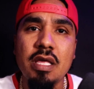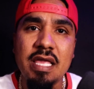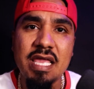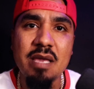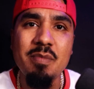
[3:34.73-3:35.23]

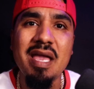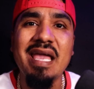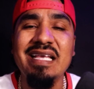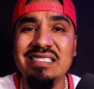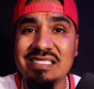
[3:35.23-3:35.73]
him,
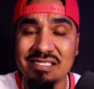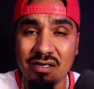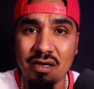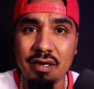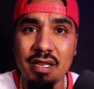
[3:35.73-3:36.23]
his
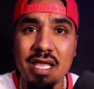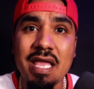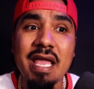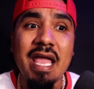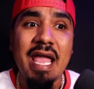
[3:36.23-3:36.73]
son,
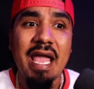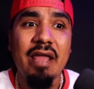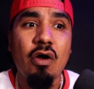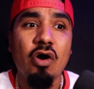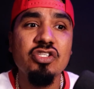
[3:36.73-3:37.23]
and
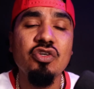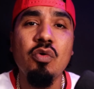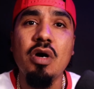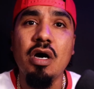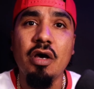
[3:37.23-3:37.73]

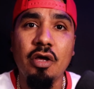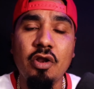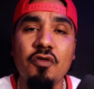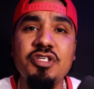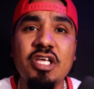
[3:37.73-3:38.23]
also
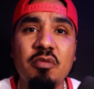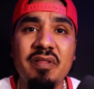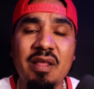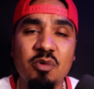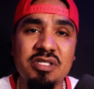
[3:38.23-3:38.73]
another gentleman
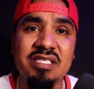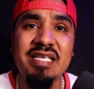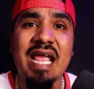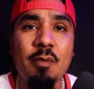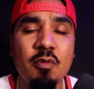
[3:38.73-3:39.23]
that was his
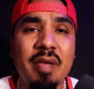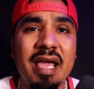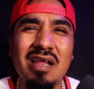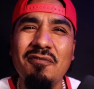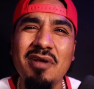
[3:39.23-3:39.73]

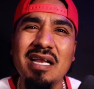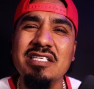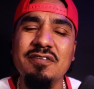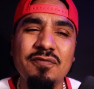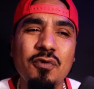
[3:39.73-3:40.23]
cameraman. I forgot
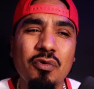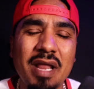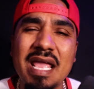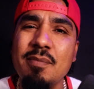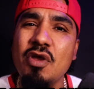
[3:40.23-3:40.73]
his full
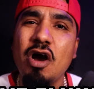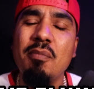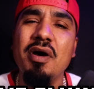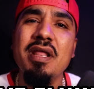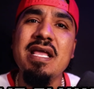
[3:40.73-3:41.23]
name, y'all,
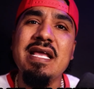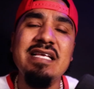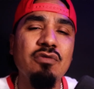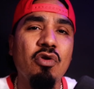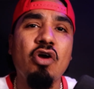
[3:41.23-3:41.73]
but he's
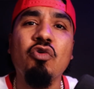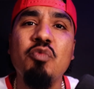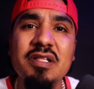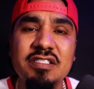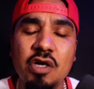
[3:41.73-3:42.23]
no longer
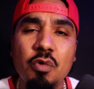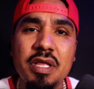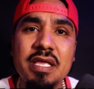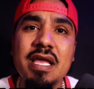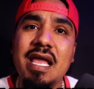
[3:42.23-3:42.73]
with
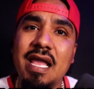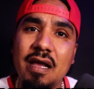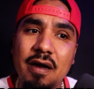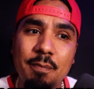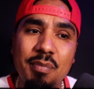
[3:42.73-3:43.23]
Tony.
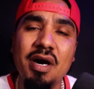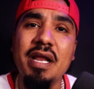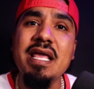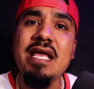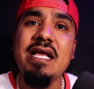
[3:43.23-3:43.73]
But
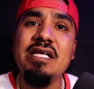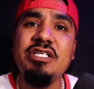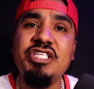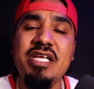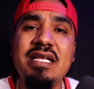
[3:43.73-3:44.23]

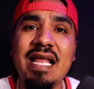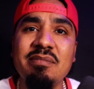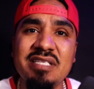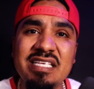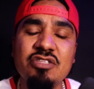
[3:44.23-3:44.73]
she
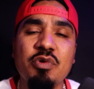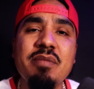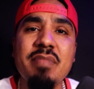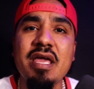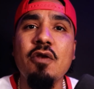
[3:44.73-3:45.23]
claims these 3
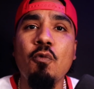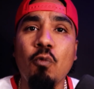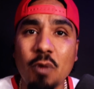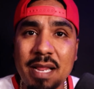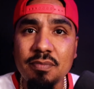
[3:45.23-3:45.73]
men
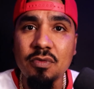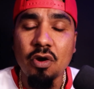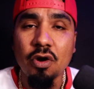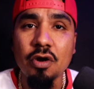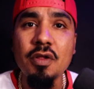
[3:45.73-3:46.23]
raped
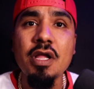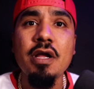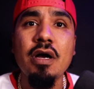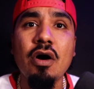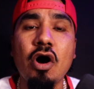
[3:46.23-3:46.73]
her
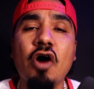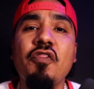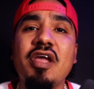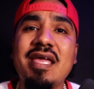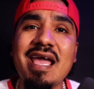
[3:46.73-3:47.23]
on
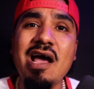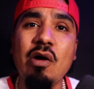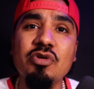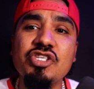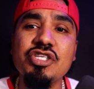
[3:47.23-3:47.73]
the
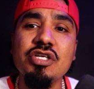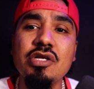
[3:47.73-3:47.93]
couch